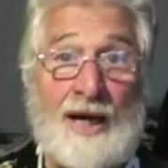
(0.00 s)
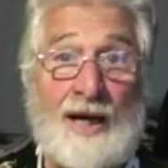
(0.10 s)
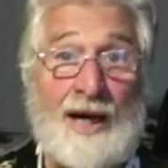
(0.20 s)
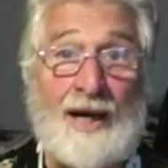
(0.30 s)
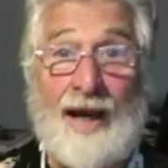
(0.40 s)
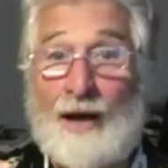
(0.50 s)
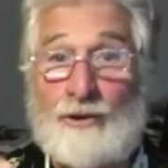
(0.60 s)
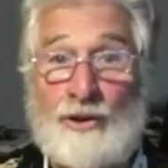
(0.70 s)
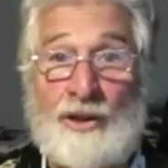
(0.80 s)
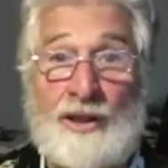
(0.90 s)

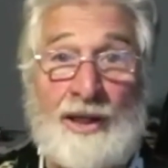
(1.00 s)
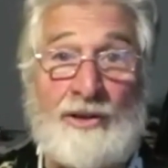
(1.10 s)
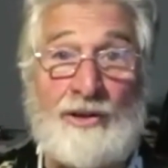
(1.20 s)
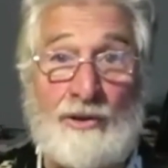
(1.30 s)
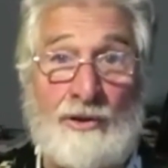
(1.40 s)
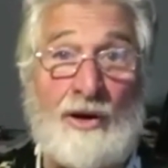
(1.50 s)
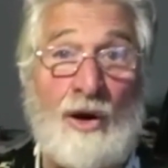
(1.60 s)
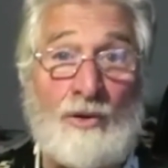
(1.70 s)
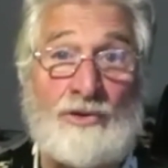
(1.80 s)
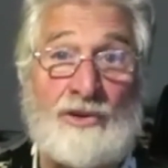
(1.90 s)
outlook in your own
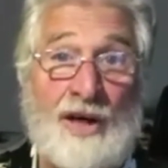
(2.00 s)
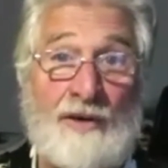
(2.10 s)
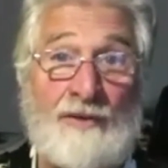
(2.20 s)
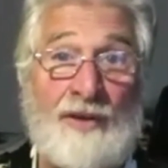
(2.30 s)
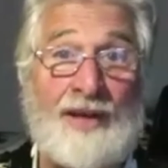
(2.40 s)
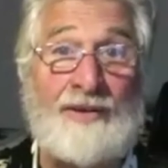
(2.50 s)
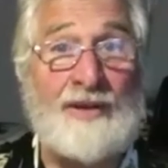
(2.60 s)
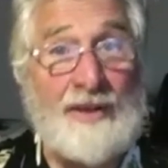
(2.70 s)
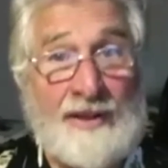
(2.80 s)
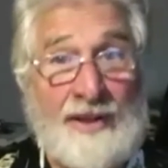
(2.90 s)
self that
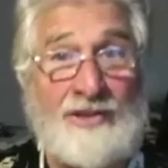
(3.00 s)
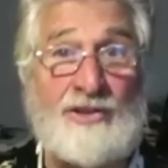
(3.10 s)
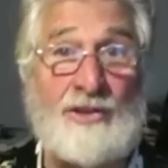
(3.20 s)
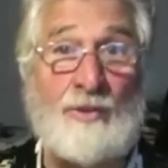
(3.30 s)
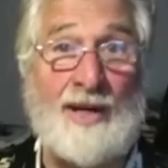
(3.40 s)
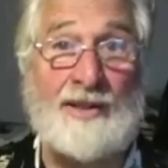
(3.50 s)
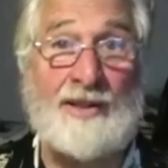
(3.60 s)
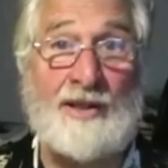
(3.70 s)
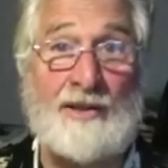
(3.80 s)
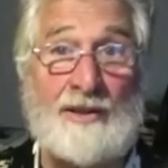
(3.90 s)
this is the way to go,
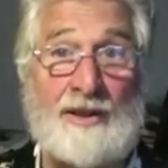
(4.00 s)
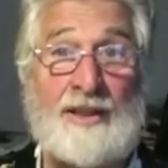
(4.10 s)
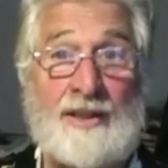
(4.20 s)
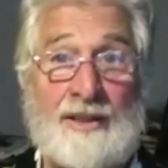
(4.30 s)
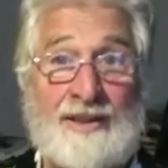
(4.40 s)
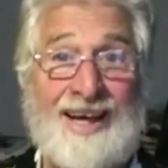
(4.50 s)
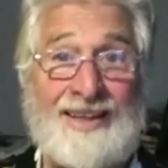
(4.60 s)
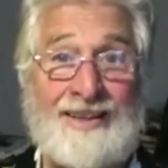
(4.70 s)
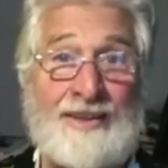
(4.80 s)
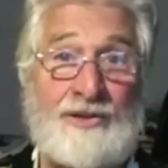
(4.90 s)
not
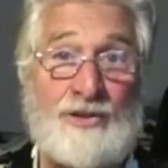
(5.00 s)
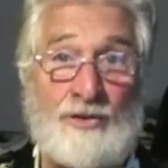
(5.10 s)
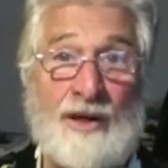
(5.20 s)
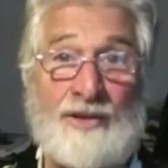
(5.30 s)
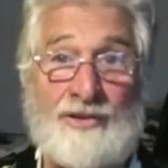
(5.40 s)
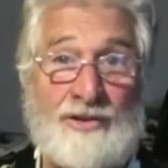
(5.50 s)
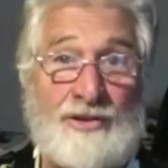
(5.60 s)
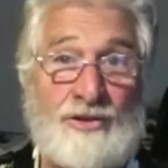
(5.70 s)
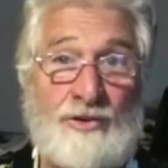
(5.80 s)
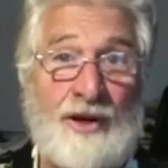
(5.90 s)
the stress and
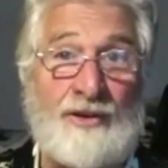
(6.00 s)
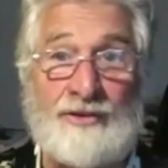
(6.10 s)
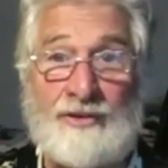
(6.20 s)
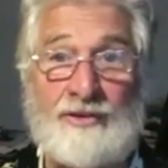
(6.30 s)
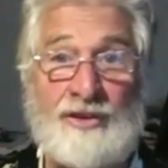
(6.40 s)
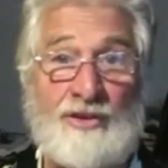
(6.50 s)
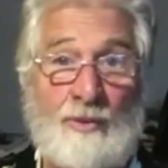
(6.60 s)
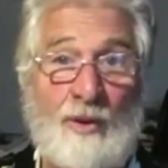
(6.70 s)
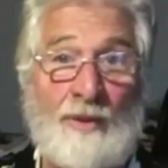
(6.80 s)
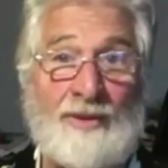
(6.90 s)
distress and
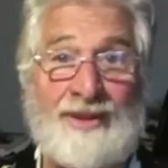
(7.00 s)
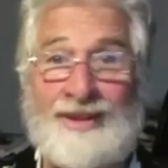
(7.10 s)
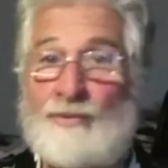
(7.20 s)
disappointment that we